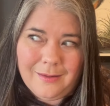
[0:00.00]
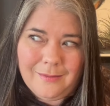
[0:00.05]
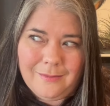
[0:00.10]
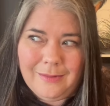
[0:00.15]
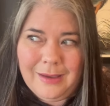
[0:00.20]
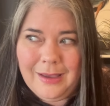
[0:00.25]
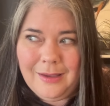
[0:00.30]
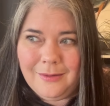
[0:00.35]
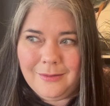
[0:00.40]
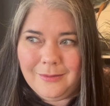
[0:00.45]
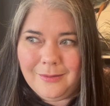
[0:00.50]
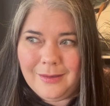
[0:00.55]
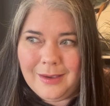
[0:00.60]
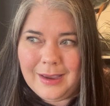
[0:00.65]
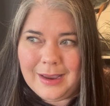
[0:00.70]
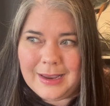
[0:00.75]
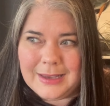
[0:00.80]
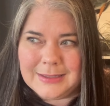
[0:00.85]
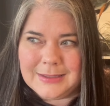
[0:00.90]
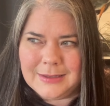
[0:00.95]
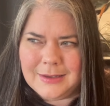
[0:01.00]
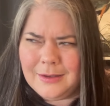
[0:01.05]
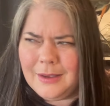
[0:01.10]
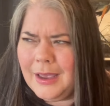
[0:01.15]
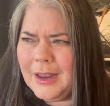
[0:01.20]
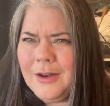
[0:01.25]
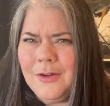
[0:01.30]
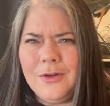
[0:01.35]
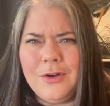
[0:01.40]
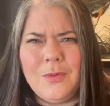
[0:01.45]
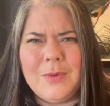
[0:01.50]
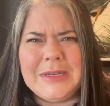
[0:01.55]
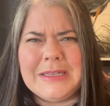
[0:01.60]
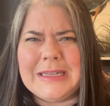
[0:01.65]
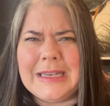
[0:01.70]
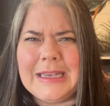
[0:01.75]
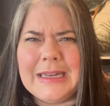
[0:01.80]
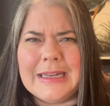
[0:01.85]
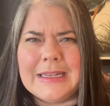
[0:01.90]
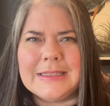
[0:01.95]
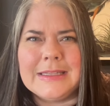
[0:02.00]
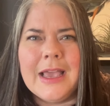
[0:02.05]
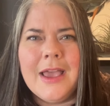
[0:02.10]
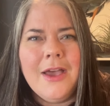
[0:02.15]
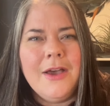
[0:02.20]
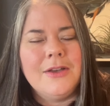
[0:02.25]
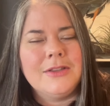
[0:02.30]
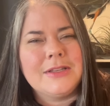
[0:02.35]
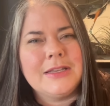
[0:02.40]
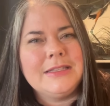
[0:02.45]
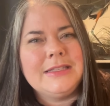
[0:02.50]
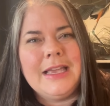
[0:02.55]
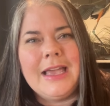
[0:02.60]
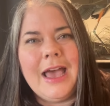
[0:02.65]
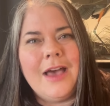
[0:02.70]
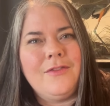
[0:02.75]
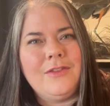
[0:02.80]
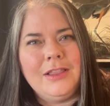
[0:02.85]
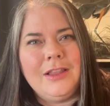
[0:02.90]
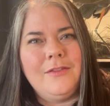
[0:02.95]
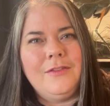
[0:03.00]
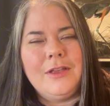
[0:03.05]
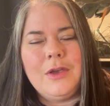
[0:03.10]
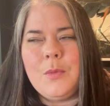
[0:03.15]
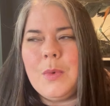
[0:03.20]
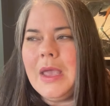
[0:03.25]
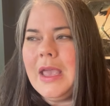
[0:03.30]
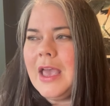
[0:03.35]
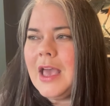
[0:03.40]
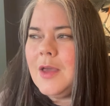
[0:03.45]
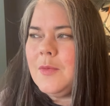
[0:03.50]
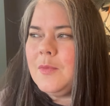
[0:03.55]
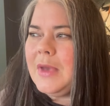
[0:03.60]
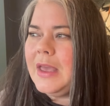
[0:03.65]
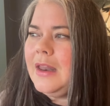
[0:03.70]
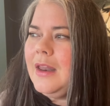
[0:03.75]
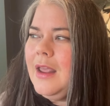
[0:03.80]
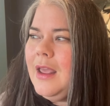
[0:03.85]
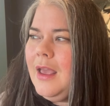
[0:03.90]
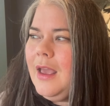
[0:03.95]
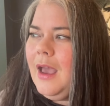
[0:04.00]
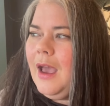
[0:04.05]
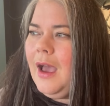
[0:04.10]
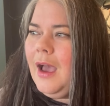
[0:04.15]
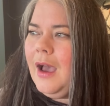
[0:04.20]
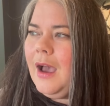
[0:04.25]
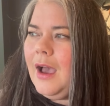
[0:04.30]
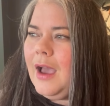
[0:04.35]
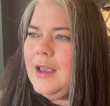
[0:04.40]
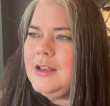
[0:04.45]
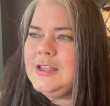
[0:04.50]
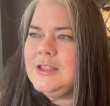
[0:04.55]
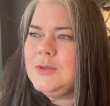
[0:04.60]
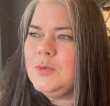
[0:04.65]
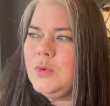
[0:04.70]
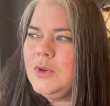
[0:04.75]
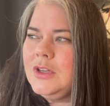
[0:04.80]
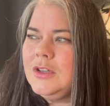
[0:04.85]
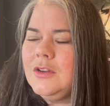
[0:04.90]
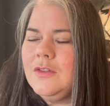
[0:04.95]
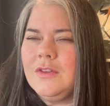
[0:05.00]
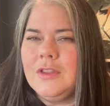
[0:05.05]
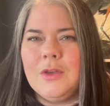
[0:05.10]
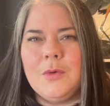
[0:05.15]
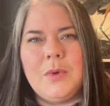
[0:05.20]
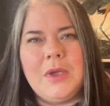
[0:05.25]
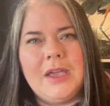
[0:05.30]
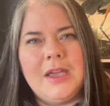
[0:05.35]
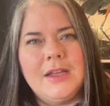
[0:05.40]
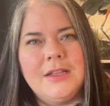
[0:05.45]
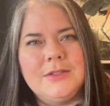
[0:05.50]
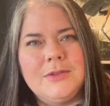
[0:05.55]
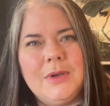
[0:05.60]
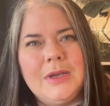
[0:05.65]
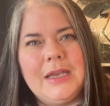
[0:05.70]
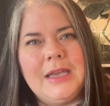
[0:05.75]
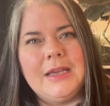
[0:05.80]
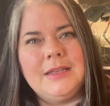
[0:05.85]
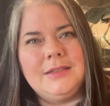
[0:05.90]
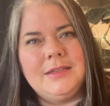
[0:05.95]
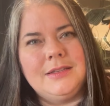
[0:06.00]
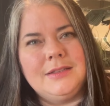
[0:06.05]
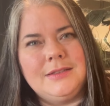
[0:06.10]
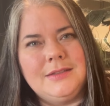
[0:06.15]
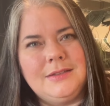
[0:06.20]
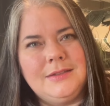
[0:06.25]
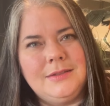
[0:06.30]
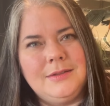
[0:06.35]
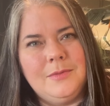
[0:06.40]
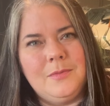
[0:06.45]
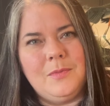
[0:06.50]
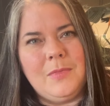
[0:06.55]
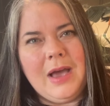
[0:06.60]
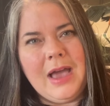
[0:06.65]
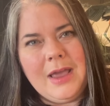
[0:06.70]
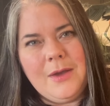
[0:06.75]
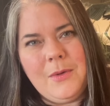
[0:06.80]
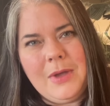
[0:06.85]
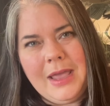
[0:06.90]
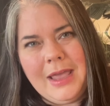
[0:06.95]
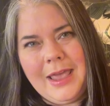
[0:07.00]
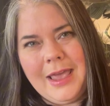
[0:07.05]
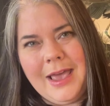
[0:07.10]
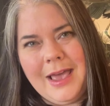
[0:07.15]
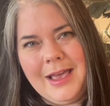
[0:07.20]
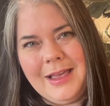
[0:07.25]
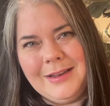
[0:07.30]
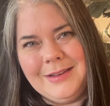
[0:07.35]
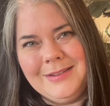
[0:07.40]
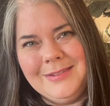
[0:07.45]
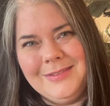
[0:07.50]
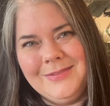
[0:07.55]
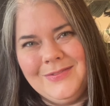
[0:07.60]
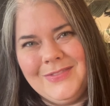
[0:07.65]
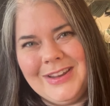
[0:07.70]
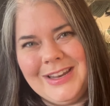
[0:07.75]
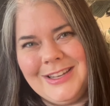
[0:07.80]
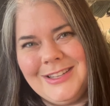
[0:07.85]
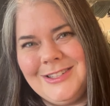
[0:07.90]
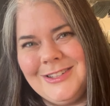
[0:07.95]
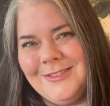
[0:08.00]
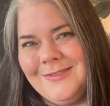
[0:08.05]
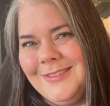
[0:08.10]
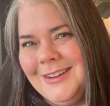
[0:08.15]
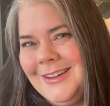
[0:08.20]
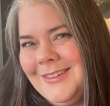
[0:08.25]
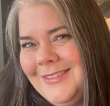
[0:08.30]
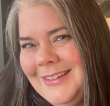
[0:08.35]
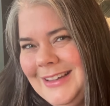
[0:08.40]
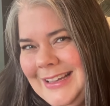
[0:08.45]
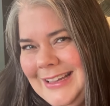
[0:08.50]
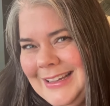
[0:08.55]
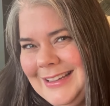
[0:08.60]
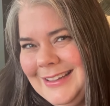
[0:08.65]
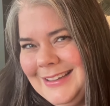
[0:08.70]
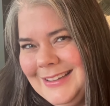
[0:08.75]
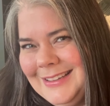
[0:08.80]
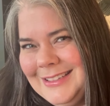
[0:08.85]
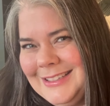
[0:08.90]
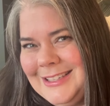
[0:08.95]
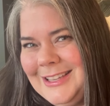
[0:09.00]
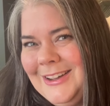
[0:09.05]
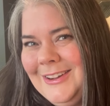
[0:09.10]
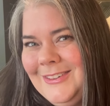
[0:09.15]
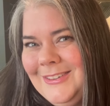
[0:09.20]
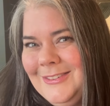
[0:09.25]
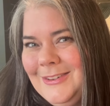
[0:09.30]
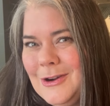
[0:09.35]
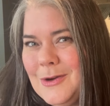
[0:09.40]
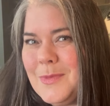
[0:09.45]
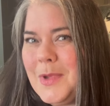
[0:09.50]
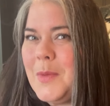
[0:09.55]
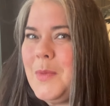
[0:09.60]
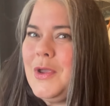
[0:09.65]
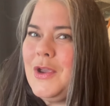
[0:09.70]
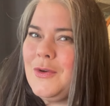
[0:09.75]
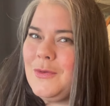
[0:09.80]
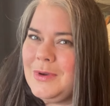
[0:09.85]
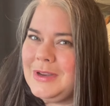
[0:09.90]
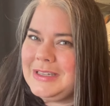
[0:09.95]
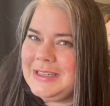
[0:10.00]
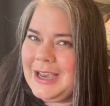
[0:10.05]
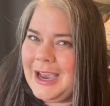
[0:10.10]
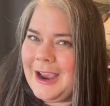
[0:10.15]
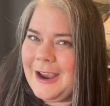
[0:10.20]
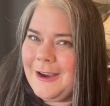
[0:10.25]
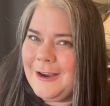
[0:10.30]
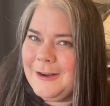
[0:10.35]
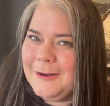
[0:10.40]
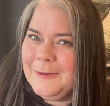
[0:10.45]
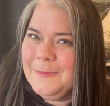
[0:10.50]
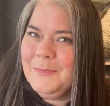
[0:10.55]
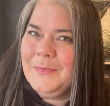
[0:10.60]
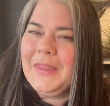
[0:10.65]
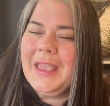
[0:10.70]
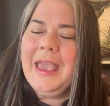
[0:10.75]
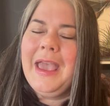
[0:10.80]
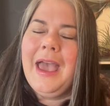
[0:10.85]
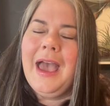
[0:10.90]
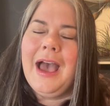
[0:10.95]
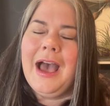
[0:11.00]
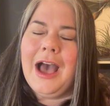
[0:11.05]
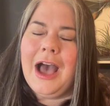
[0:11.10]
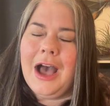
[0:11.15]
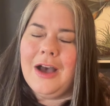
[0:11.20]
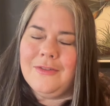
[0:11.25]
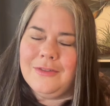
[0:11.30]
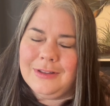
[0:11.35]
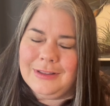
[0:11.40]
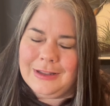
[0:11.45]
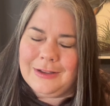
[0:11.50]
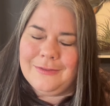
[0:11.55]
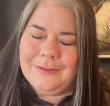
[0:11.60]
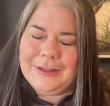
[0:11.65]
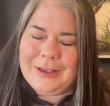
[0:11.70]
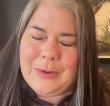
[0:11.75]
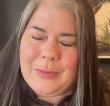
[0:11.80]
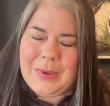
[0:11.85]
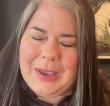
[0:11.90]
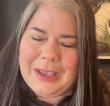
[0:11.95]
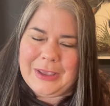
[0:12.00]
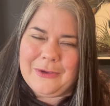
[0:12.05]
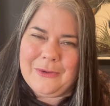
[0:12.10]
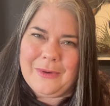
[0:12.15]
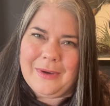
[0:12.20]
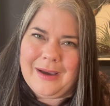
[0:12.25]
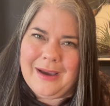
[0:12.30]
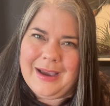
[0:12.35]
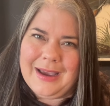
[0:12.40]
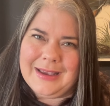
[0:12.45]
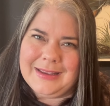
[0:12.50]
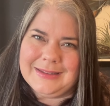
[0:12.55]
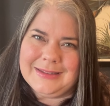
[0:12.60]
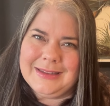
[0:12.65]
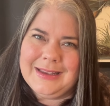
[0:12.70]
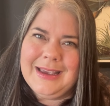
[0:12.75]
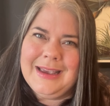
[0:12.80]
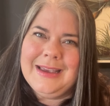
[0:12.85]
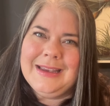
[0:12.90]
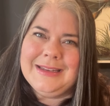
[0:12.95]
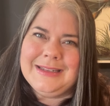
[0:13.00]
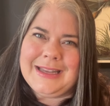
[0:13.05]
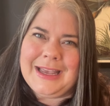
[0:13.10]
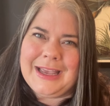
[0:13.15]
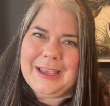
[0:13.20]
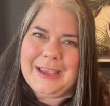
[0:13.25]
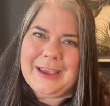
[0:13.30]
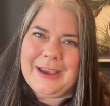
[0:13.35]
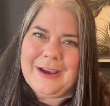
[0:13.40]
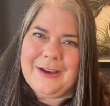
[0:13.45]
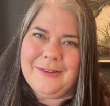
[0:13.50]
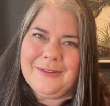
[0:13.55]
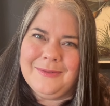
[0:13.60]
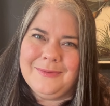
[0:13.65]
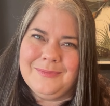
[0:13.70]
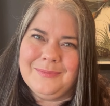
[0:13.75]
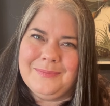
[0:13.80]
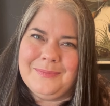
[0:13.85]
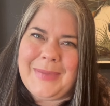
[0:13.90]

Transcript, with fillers: well, I guess I don't know what day it is. I was gonna say have a lovely weekend, but I just worked over the weekend, so I guess it's my weekend, but it's your work week. So, or maybe you're retired. Have a lovely week, you guys. Take care.